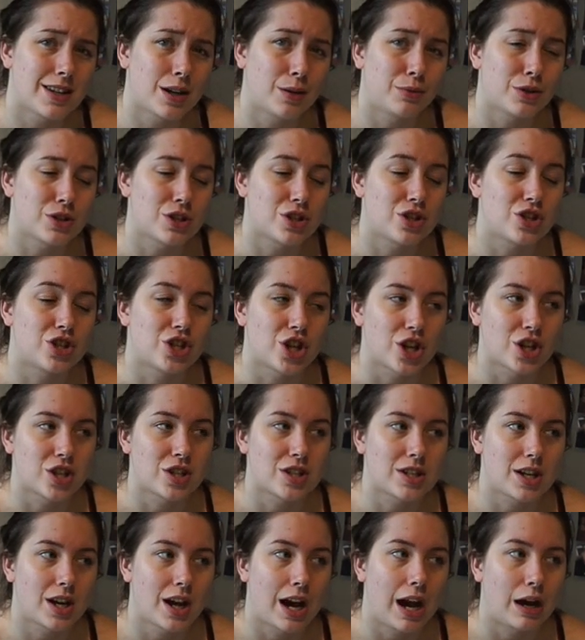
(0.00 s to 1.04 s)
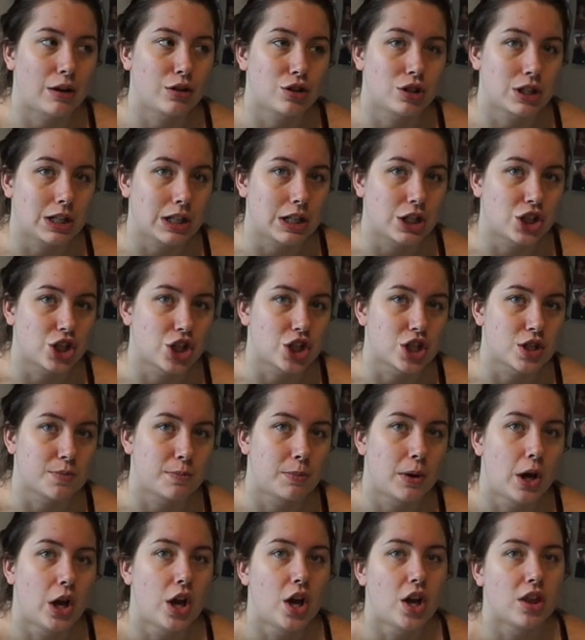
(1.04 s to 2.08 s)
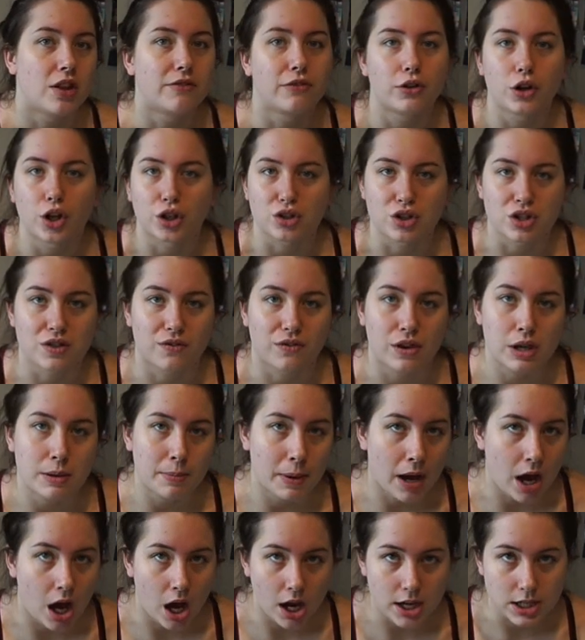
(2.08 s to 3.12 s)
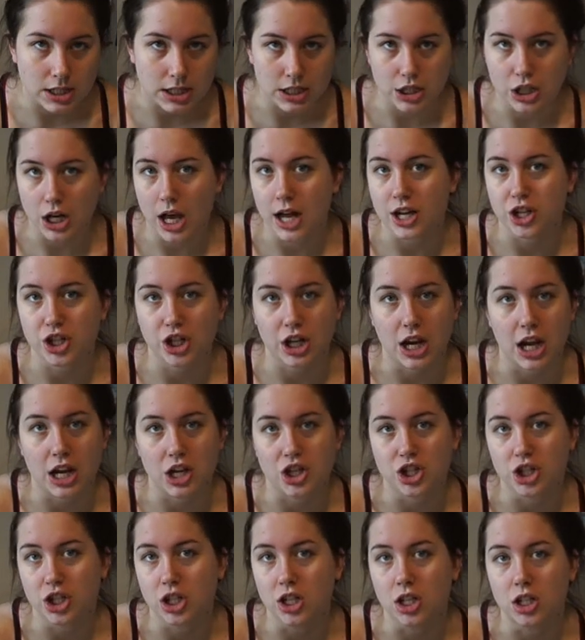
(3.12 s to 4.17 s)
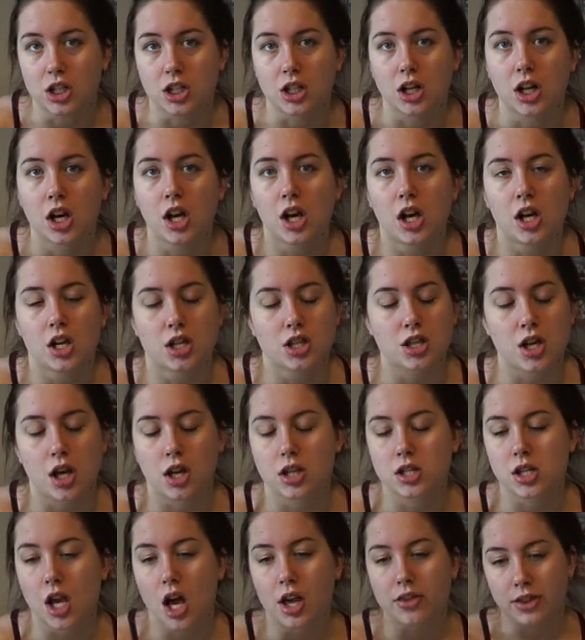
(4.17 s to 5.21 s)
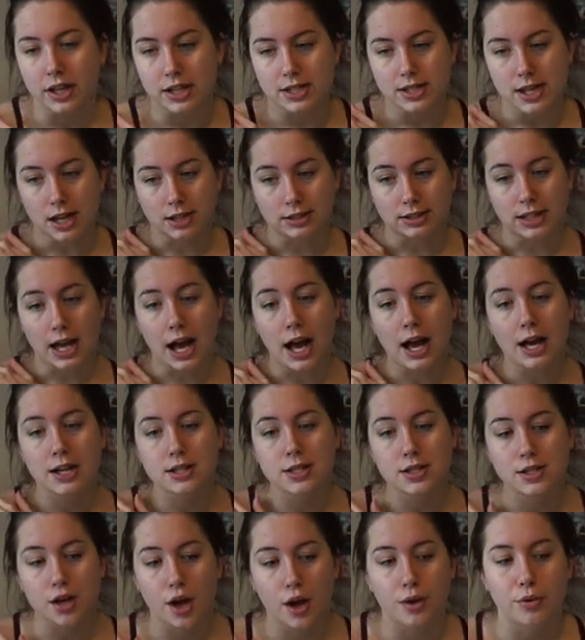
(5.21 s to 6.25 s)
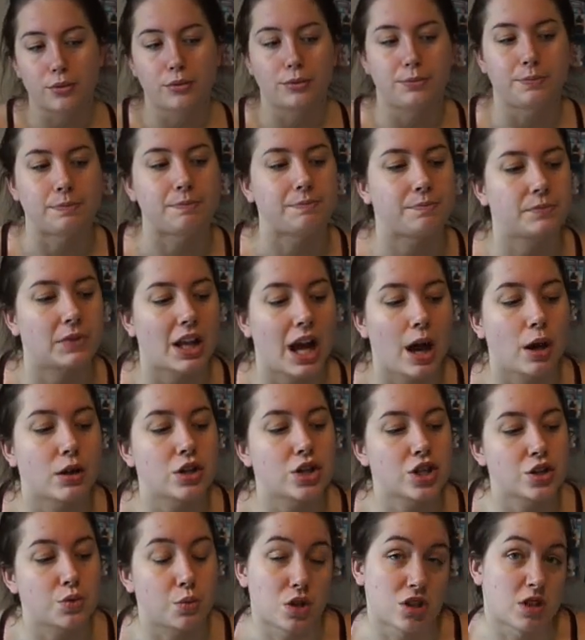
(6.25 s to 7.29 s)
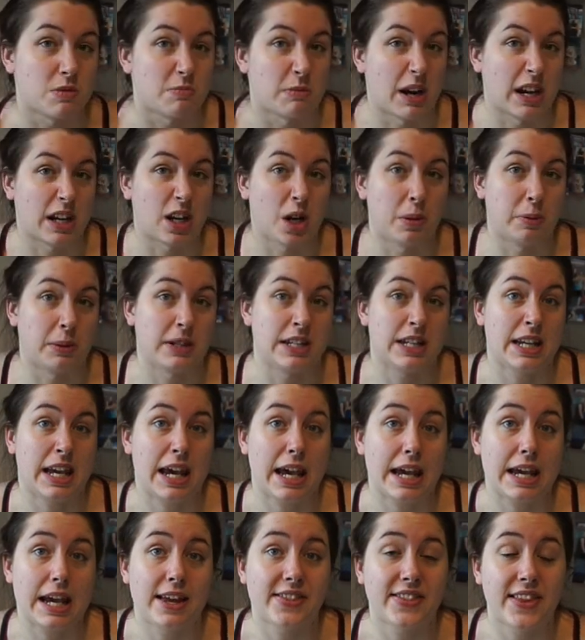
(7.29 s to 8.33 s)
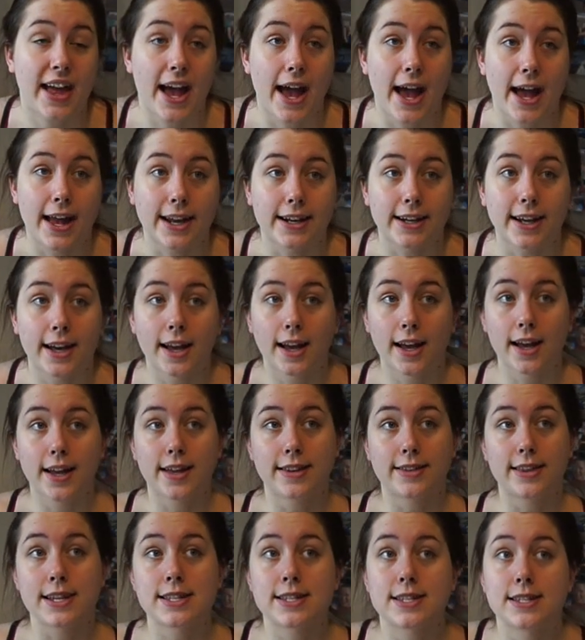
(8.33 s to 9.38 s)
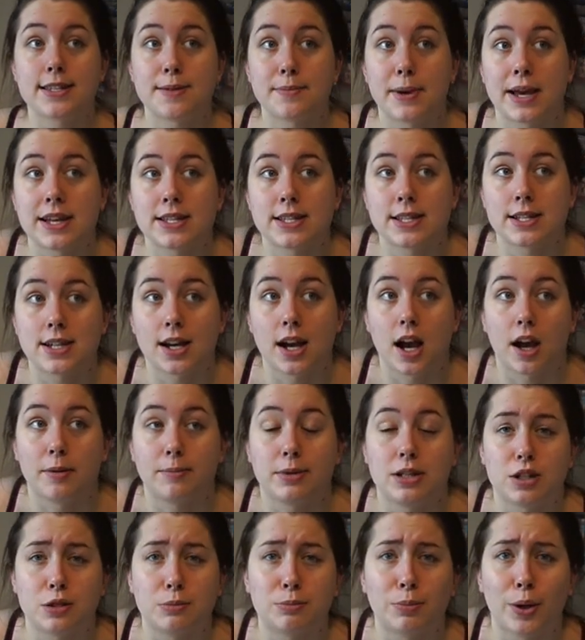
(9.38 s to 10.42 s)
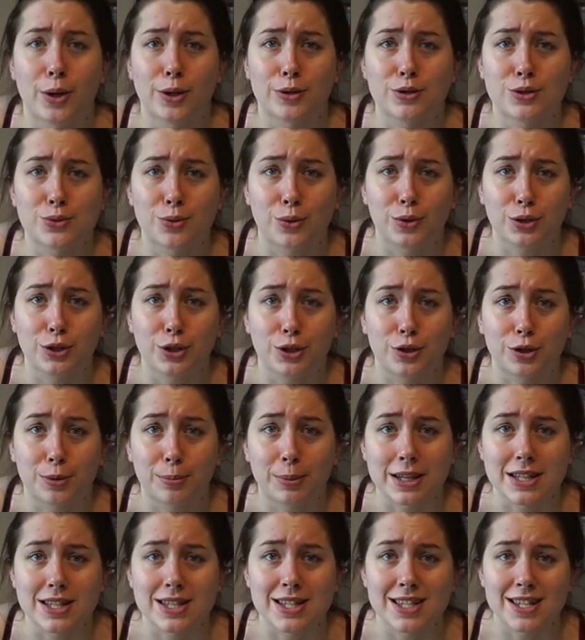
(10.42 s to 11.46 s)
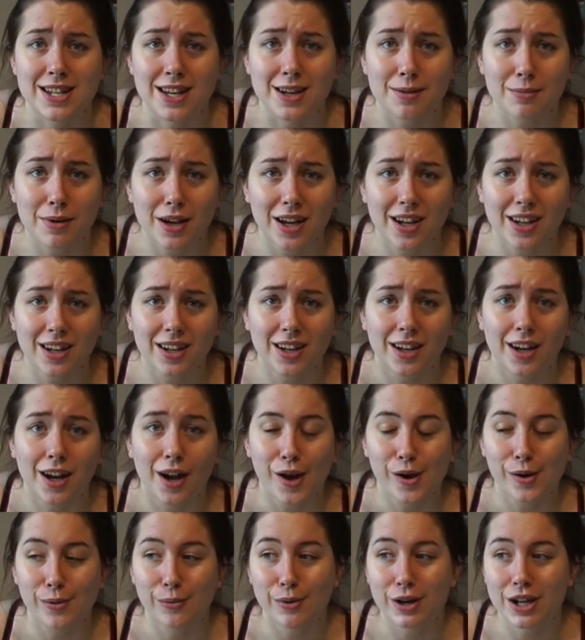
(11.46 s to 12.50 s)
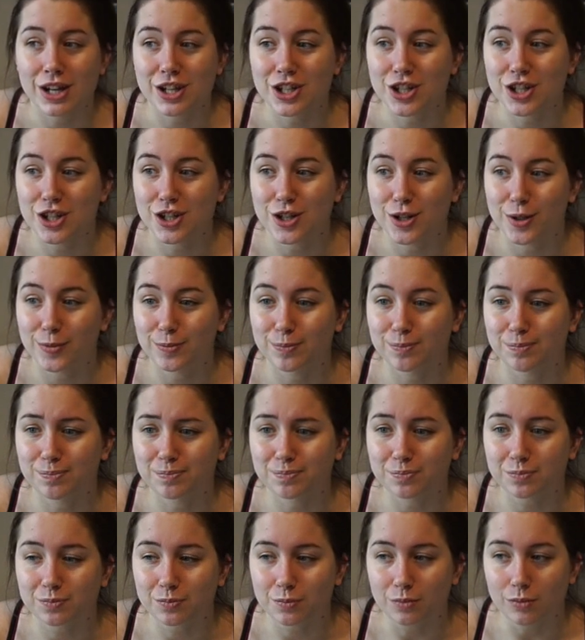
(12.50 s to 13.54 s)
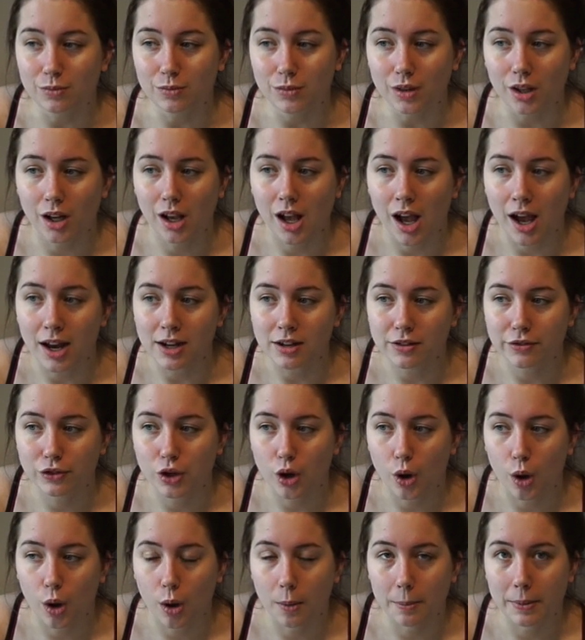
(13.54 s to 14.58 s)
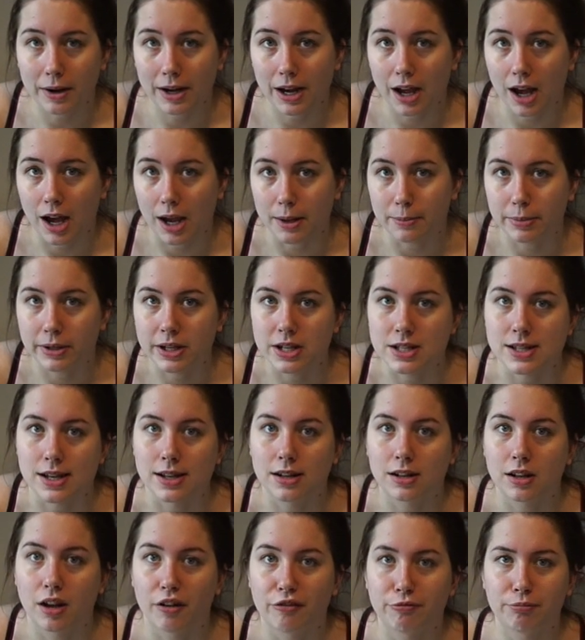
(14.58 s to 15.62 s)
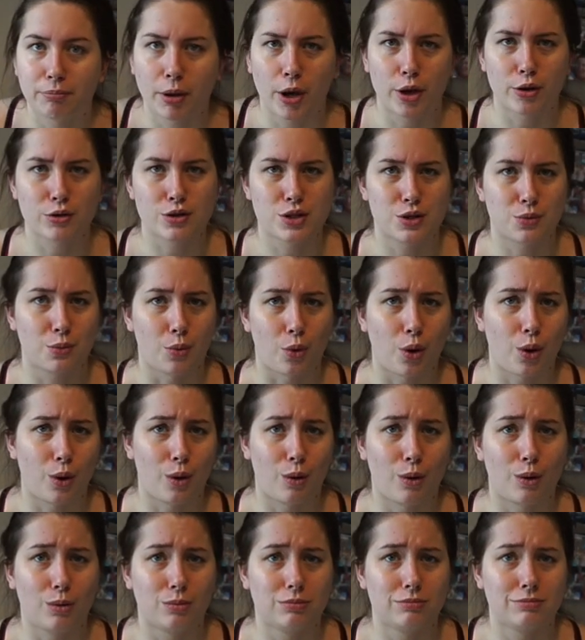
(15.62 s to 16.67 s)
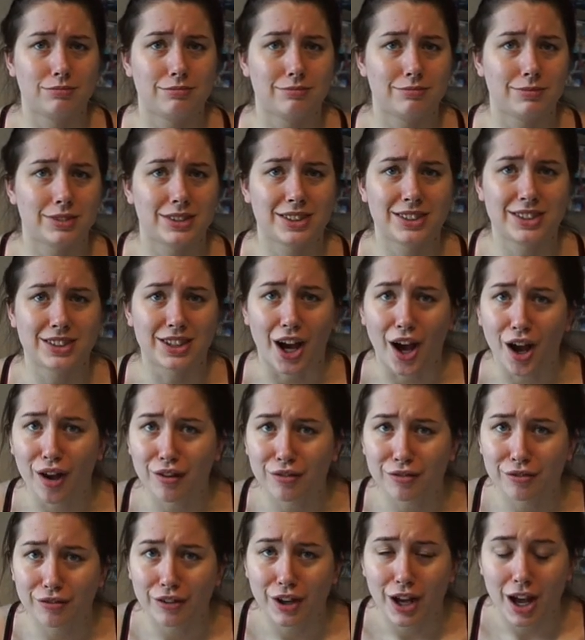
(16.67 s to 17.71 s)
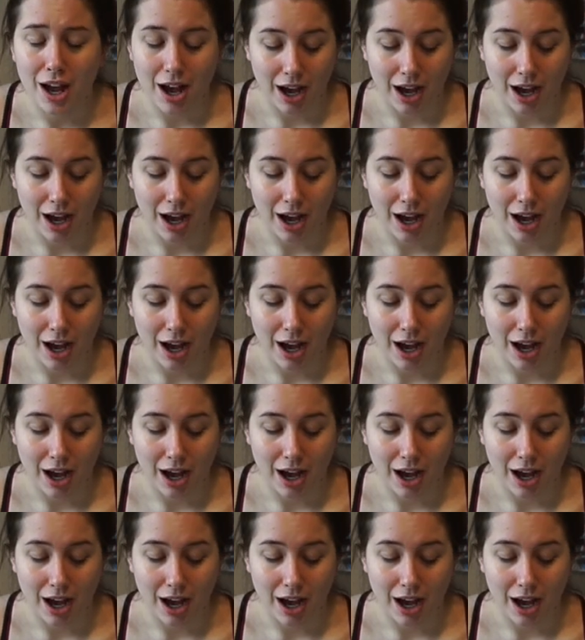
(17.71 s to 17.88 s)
It wasn't just how you teach, it's the philosophy behind education and certain things like that. So that just wasn't my cup of tea. And then this semester I've been doing post-war European cinema, which kind of caught my eye because I love post-war stuff.